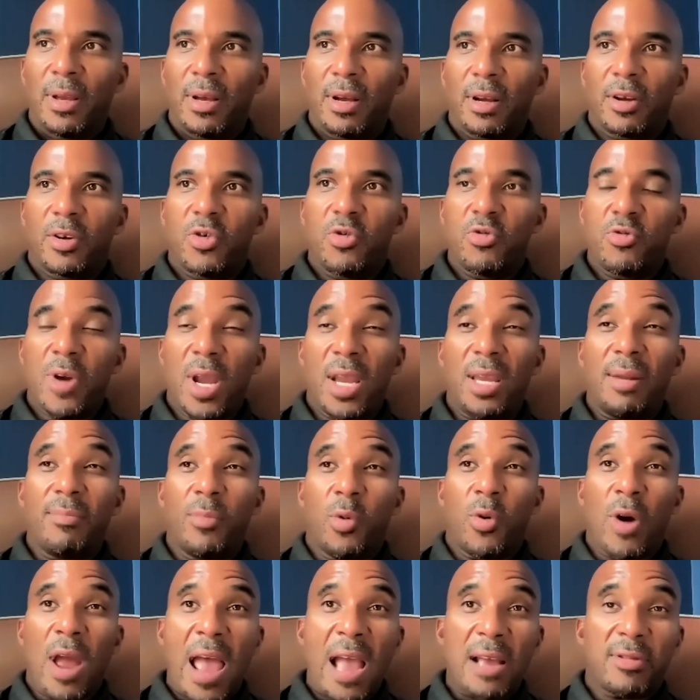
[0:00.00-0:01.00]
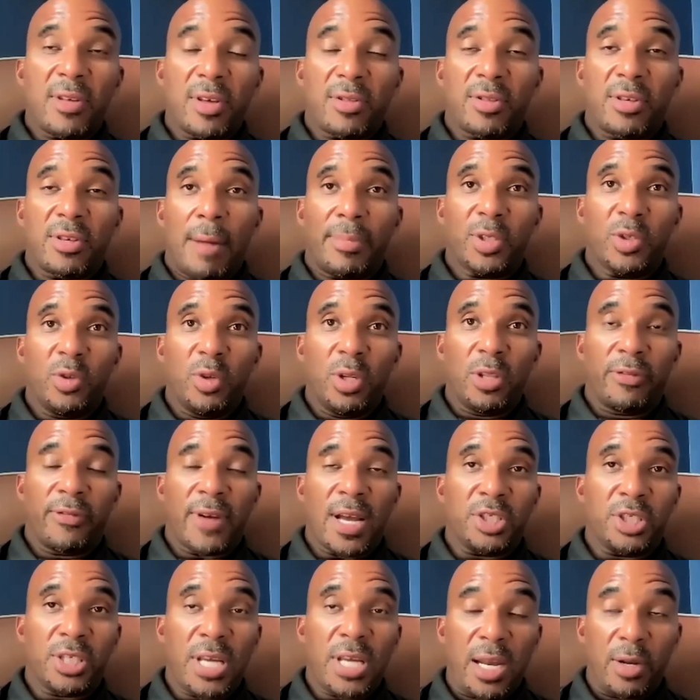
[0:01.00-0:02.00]
create more access and opportunities for
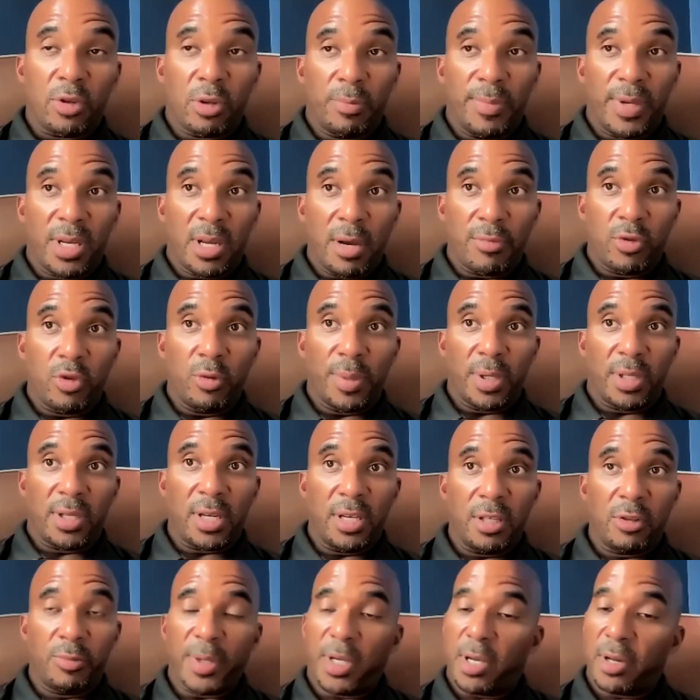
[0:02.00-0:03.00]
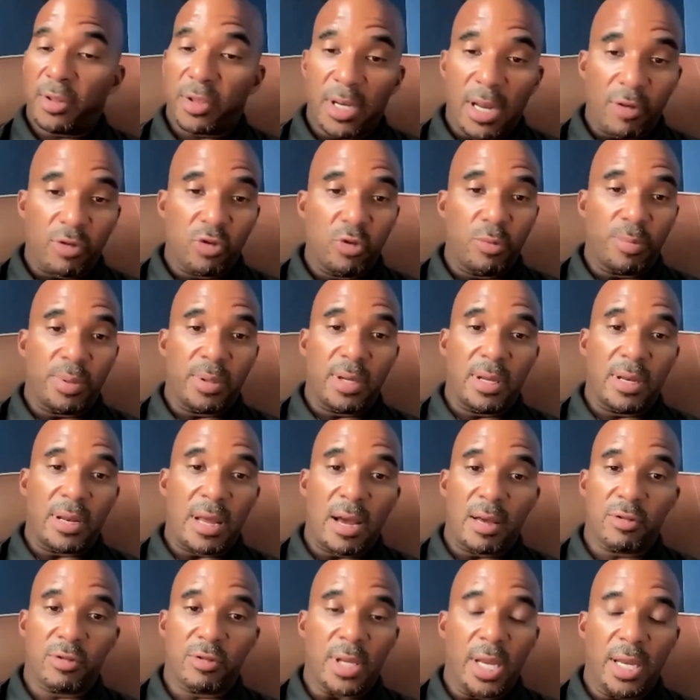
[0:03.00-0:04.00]
educators to become superintendents, because in
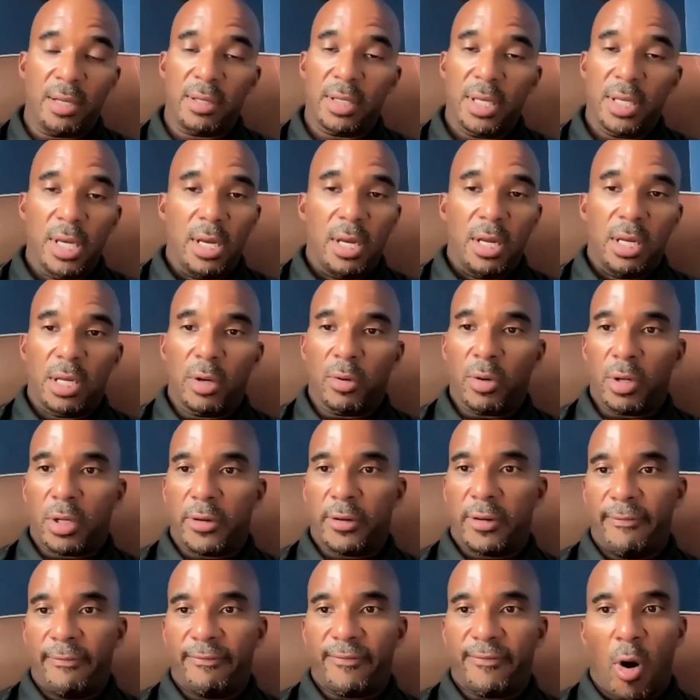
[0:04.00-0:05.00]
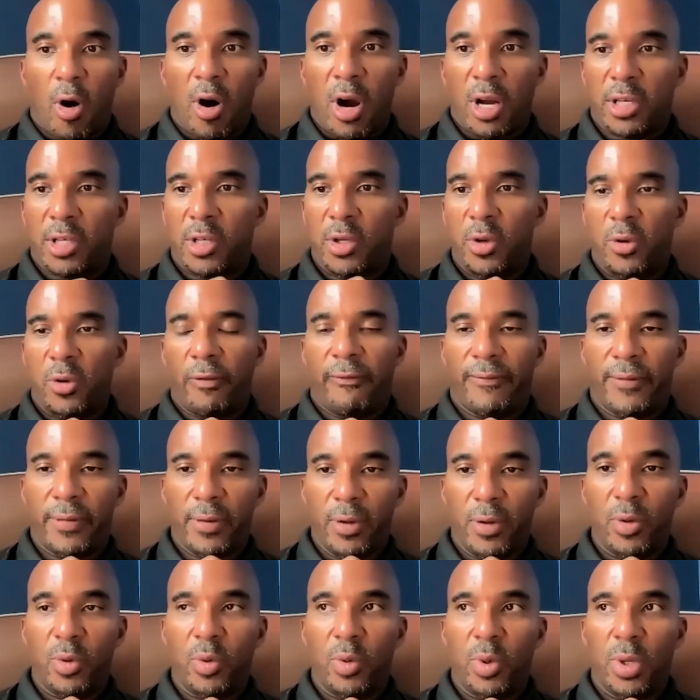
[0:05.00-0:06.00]
our state, there were far too
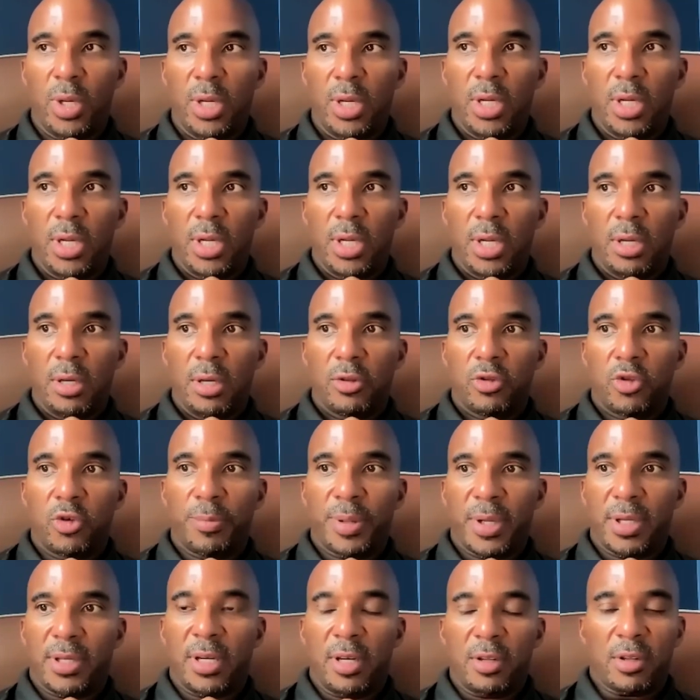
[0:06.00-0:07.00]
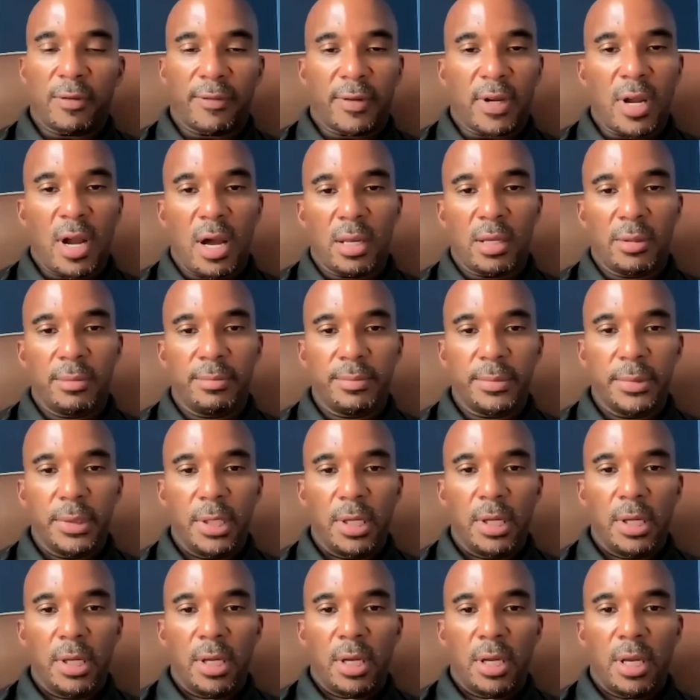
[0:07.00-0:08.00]
few superintendents of color,
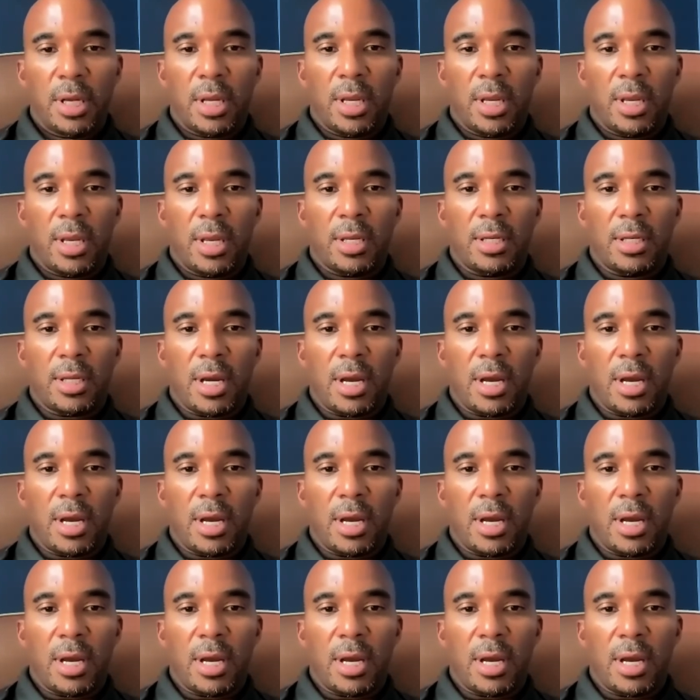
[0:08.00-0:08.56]
and